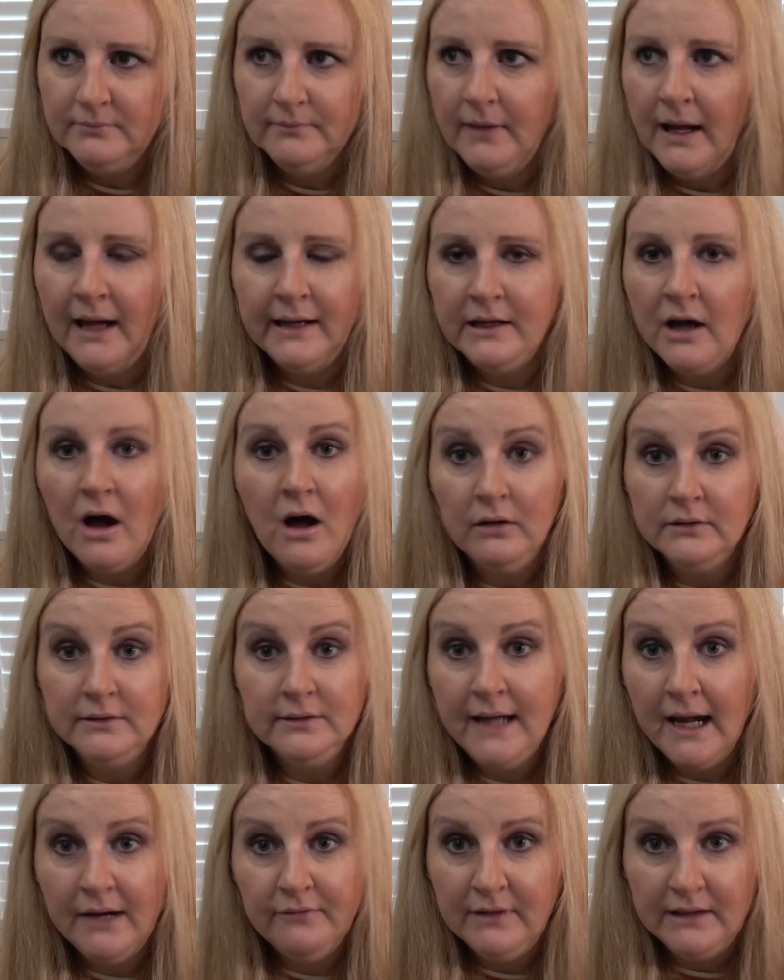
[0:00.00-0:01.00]
I
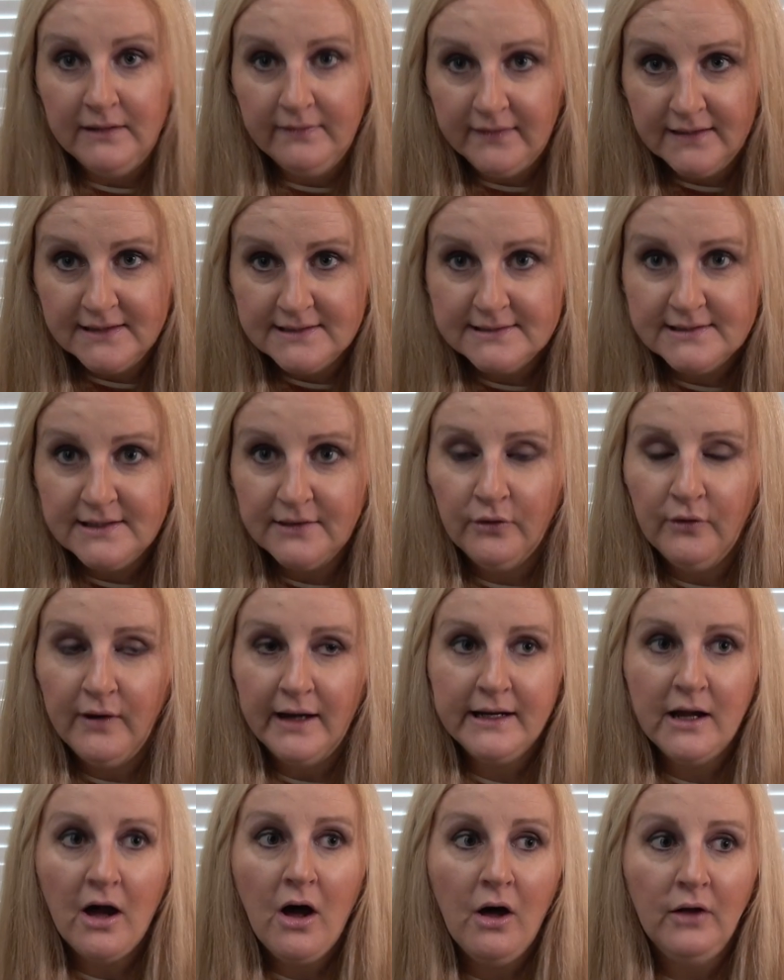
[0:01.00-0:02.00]
can't get rid of this, or
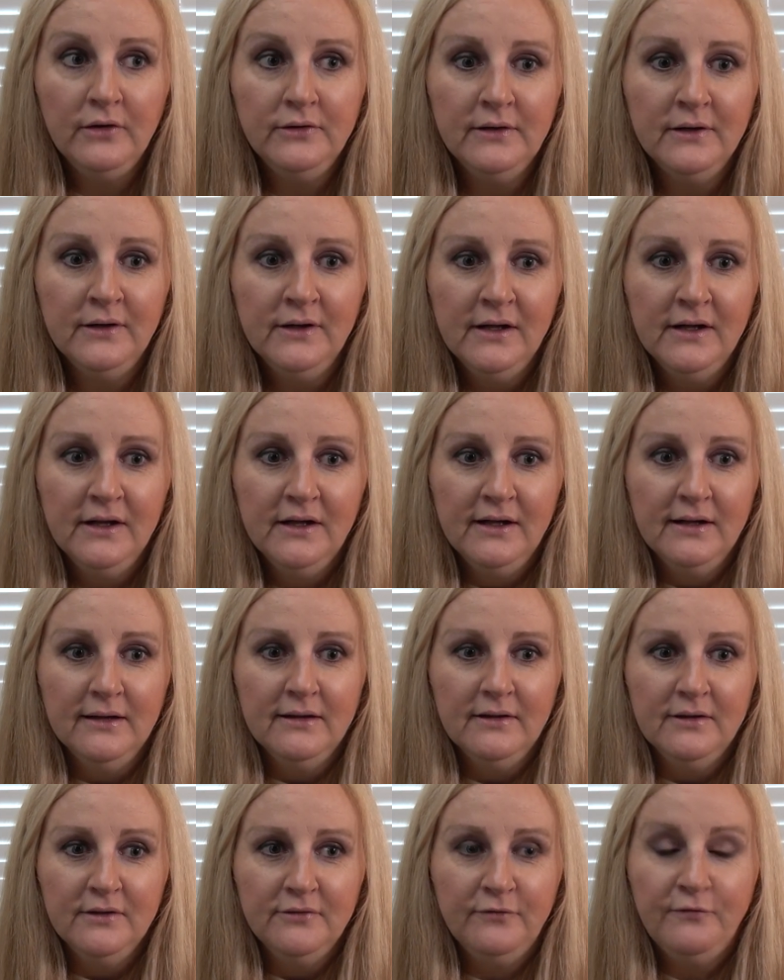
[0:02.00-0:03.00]
I can't
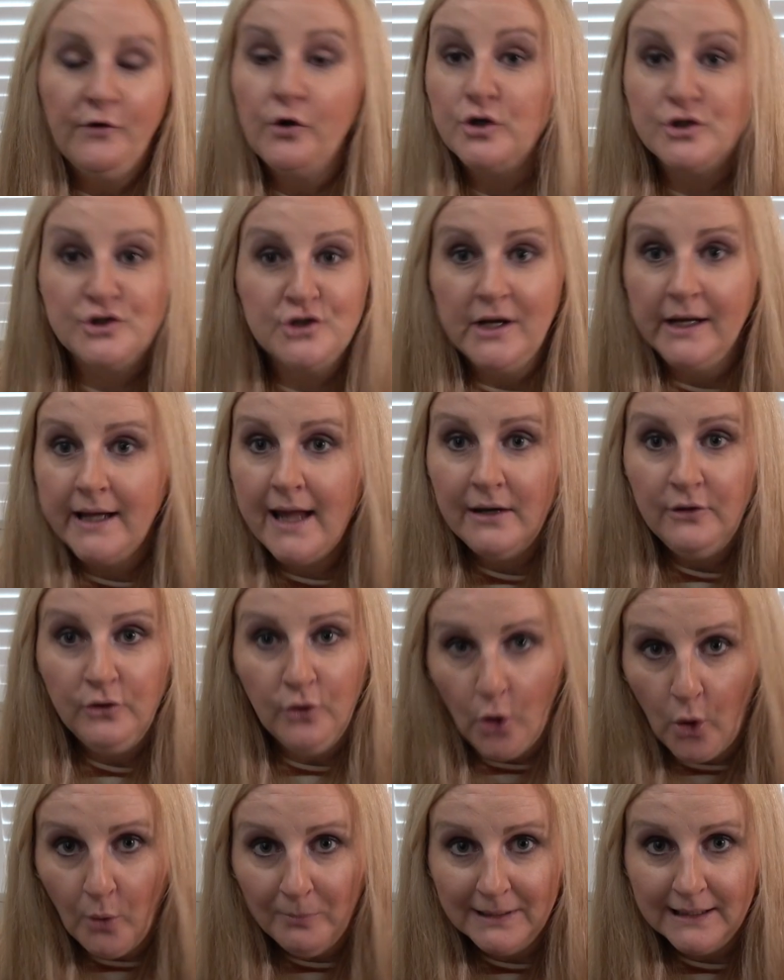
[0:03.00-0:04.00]
function again
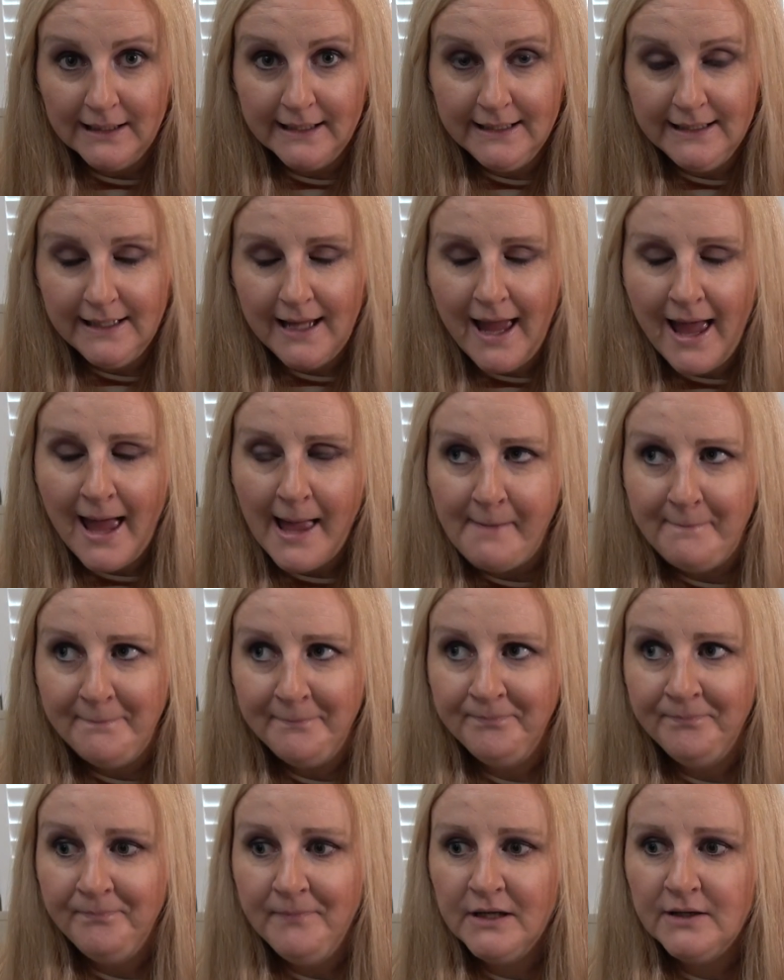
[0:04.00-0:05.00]
normally.
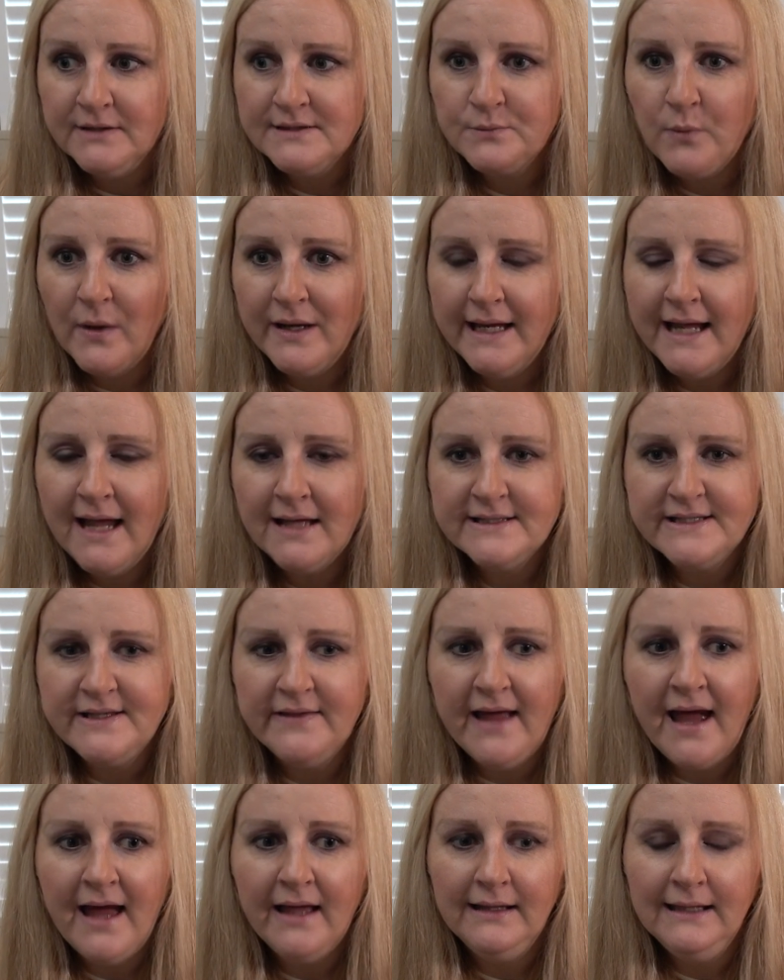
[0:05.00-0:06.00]
Because when it gets to
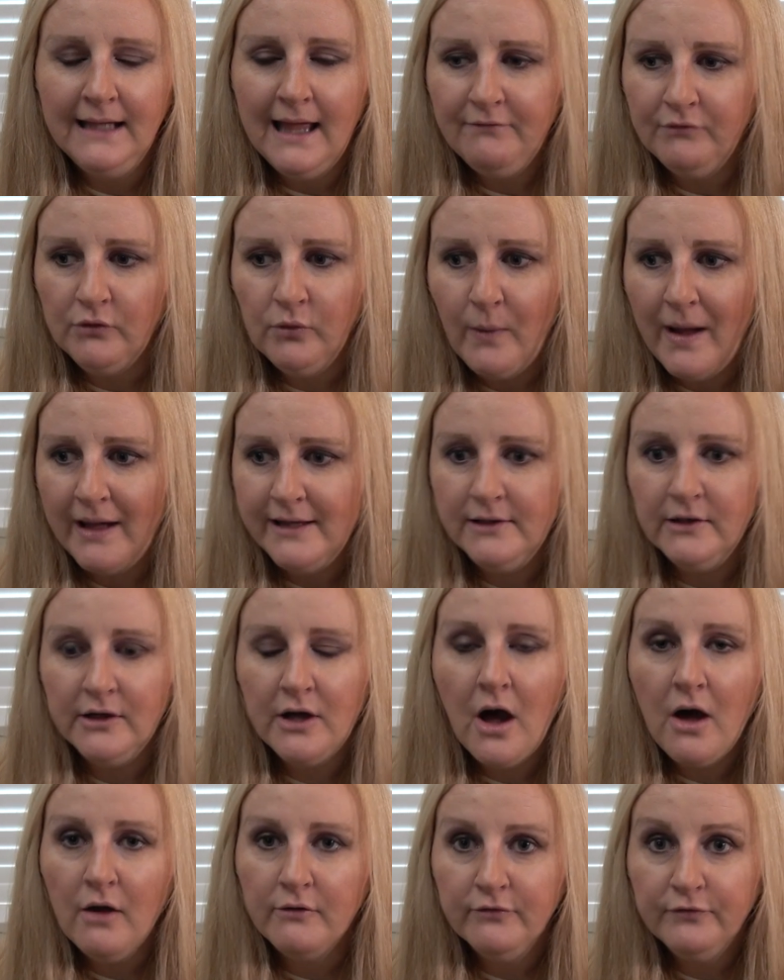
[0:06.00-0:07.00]
that level where you
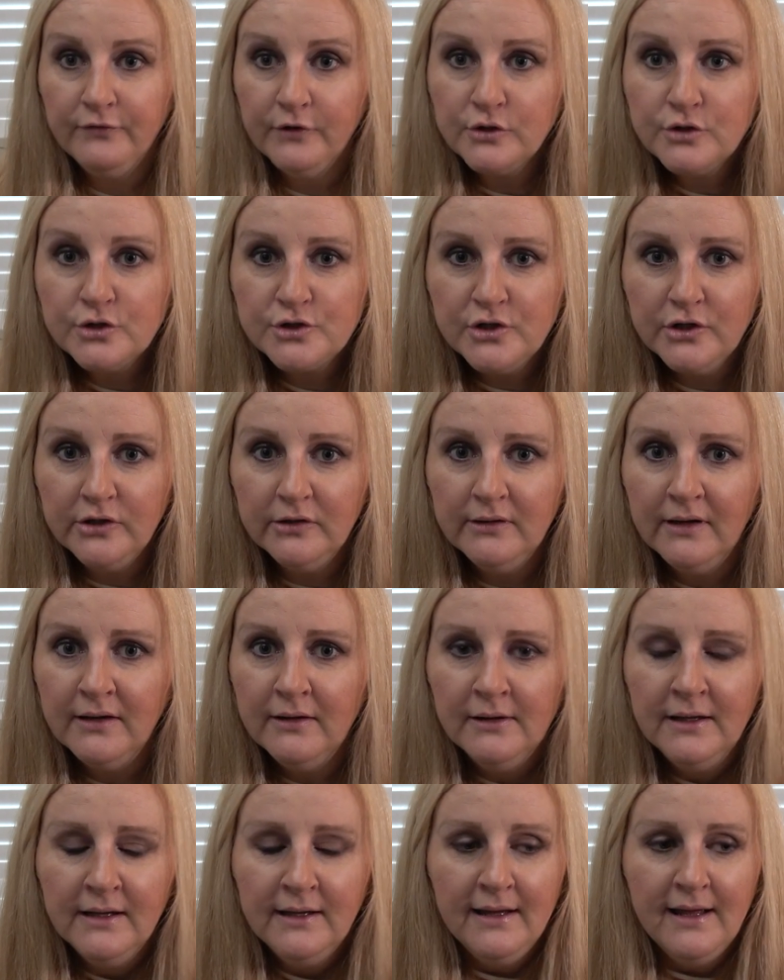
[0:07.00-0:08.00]
can't function
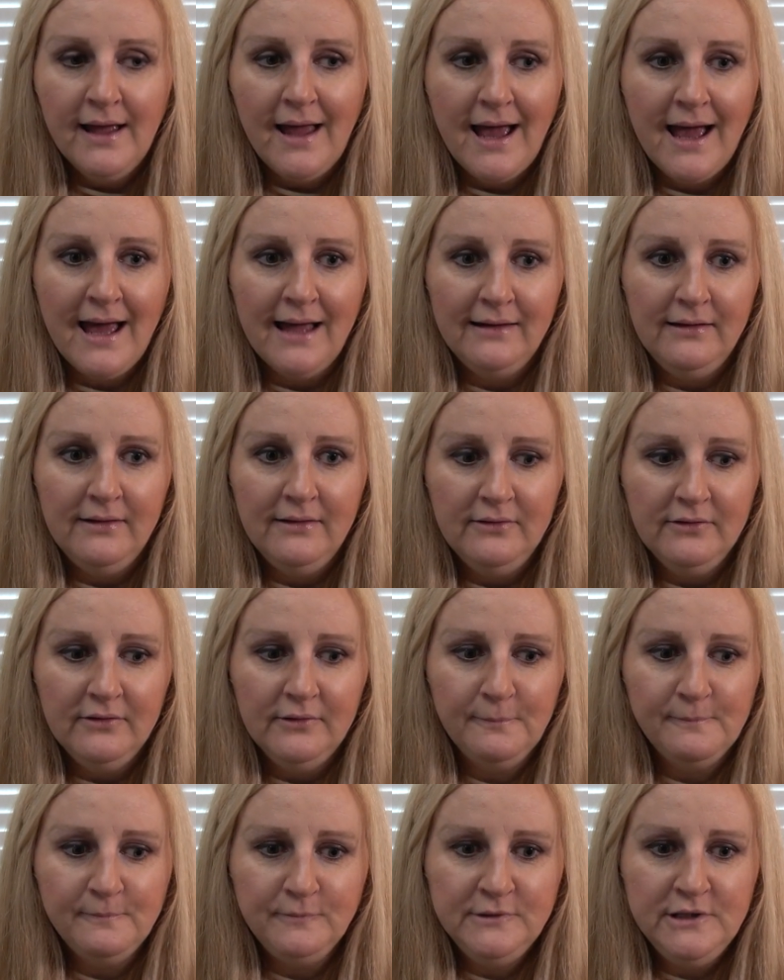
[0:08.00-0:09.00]
and,
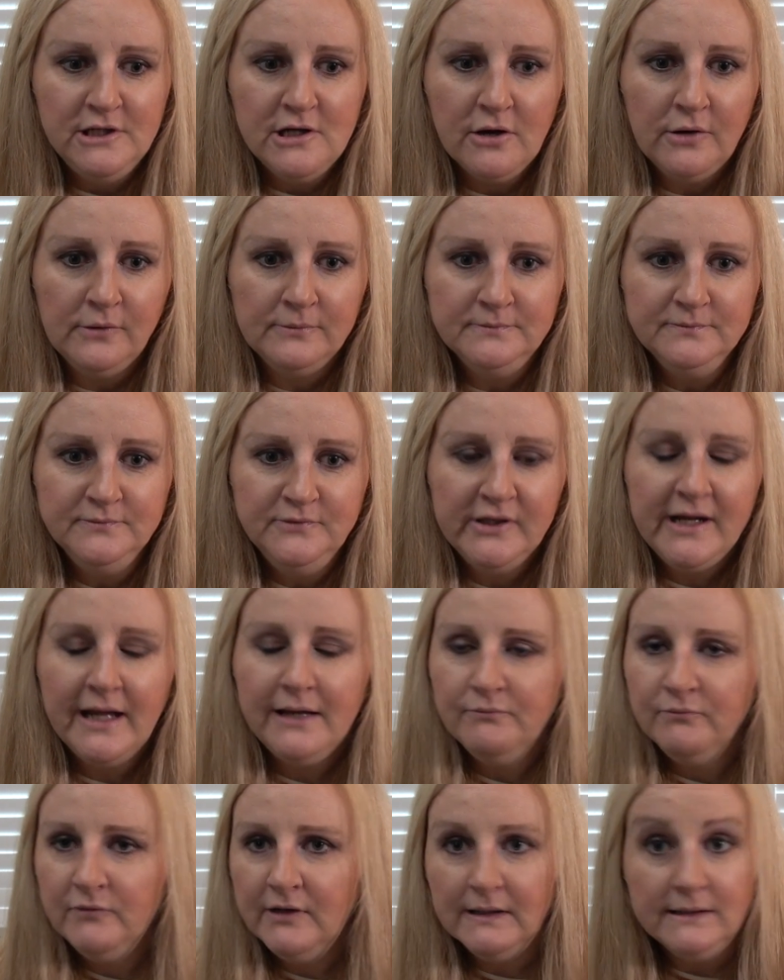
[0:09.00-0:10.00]
you're
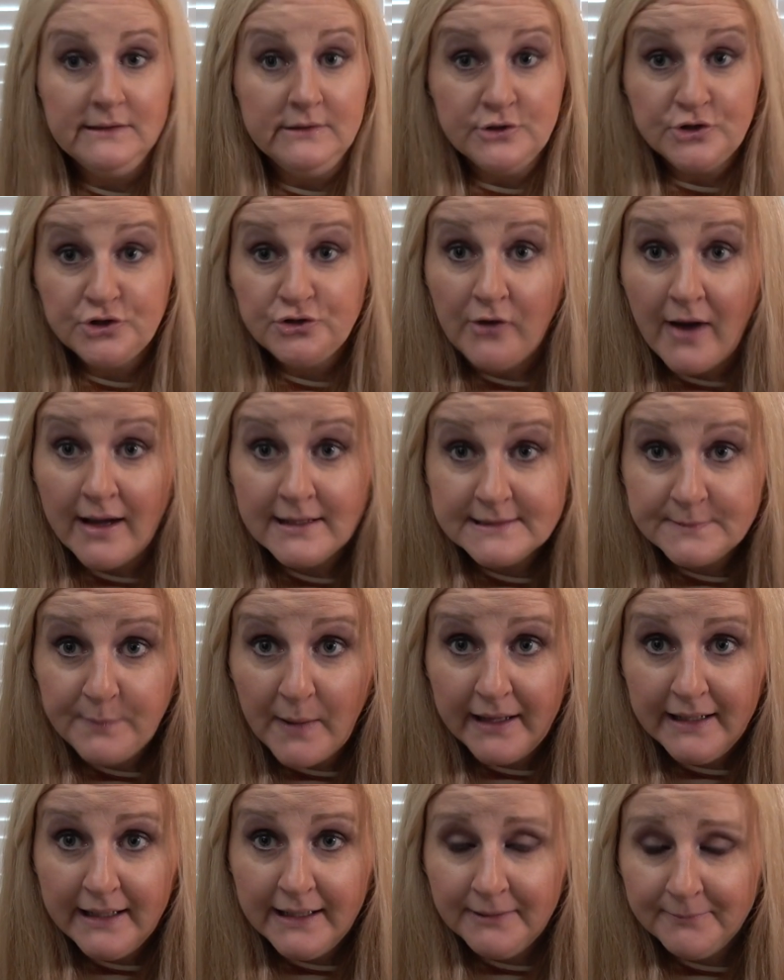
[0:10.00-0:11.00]
getting really distressed
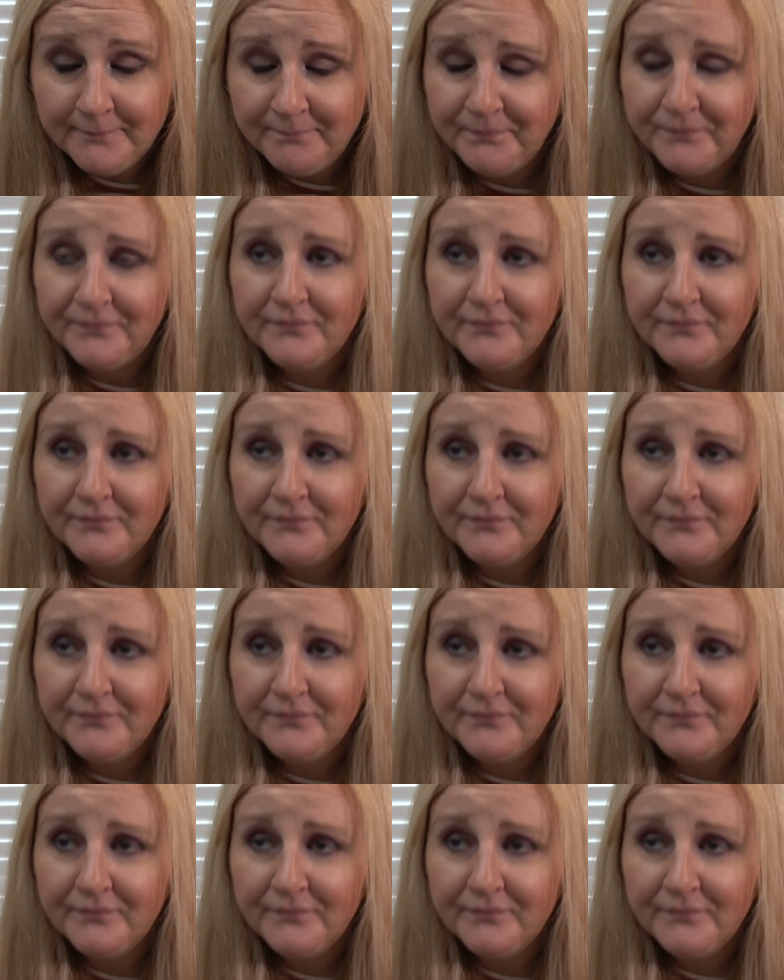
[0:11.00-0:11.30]
by it,